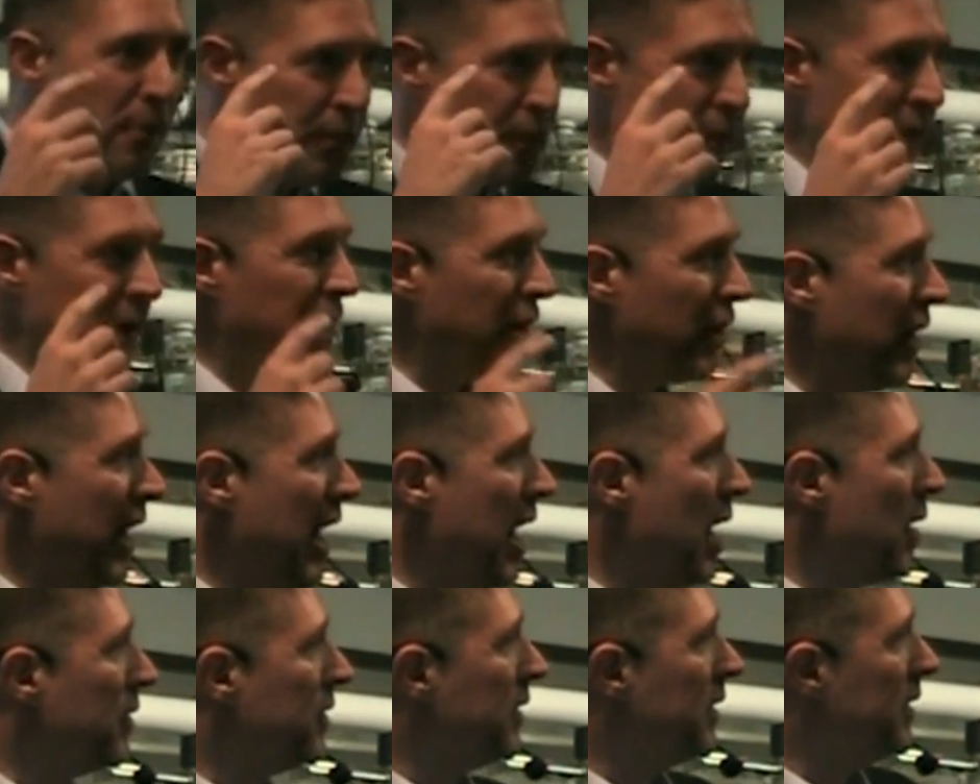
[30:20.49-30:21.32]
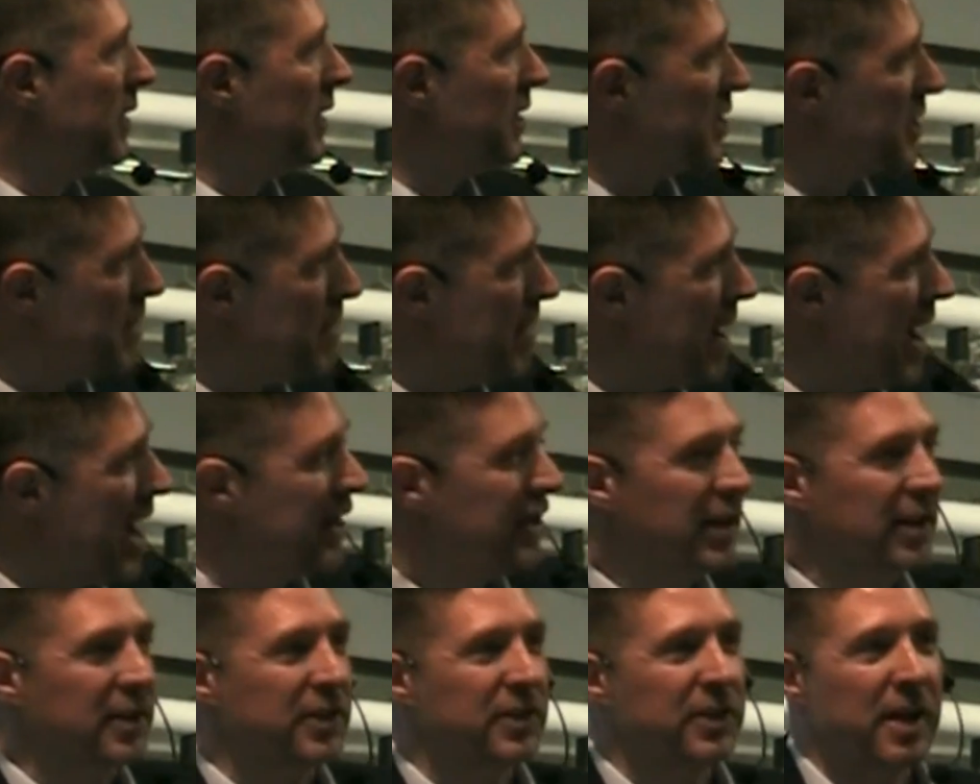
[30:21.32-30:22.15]
figure out the
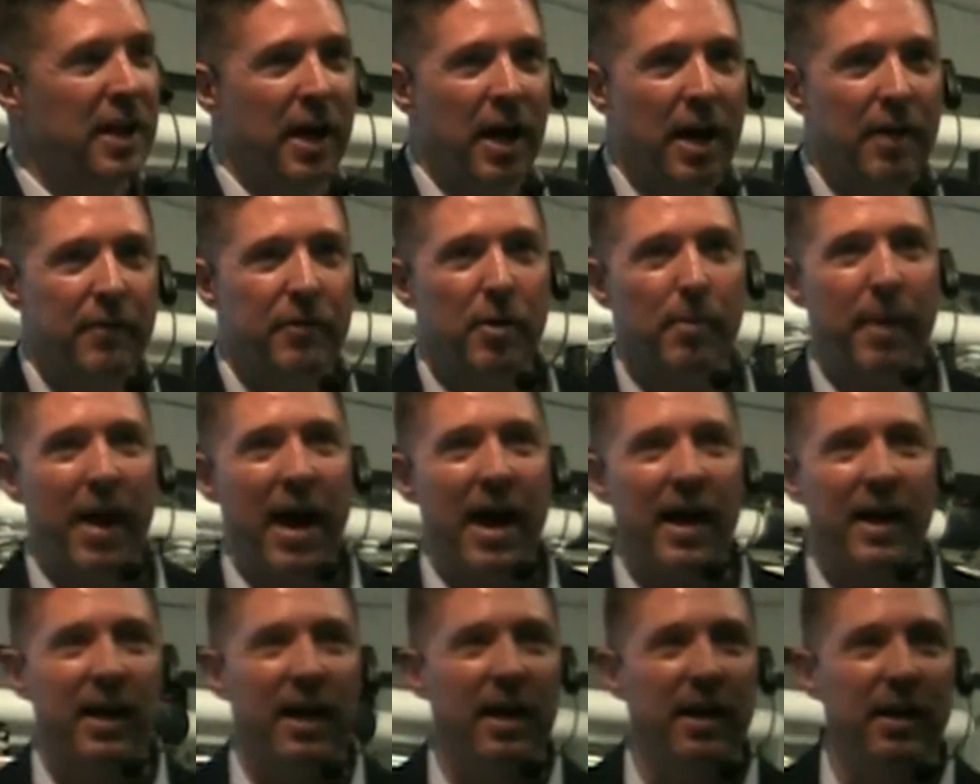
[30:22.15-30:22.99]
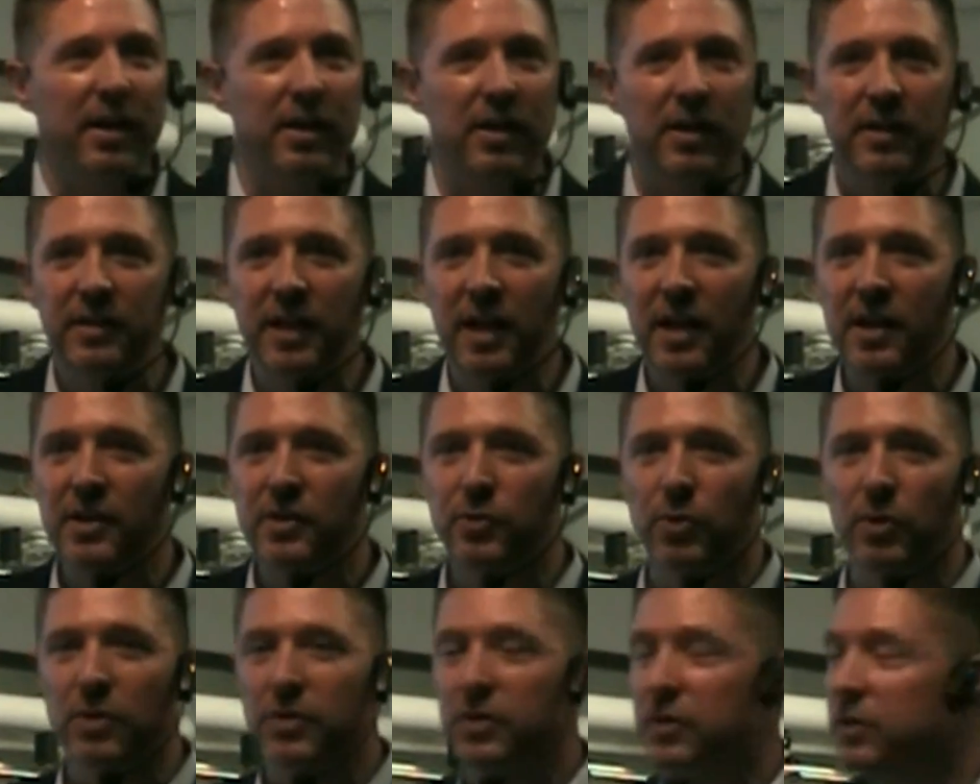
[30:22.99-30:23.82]
semantics of your backend data
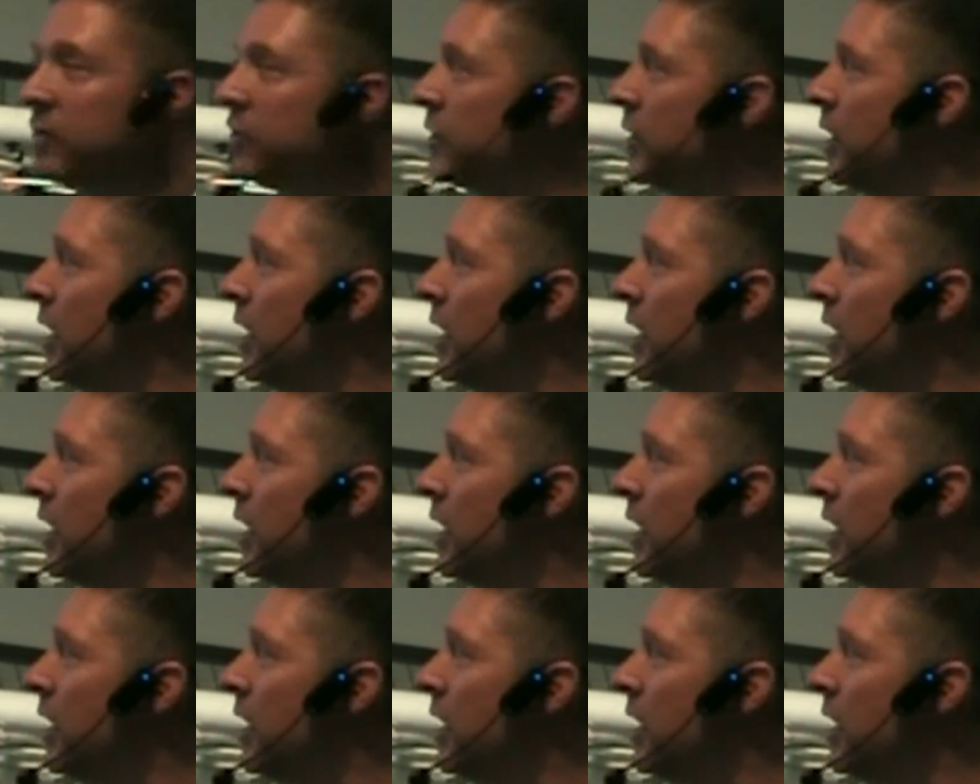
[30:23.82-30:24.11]
sources.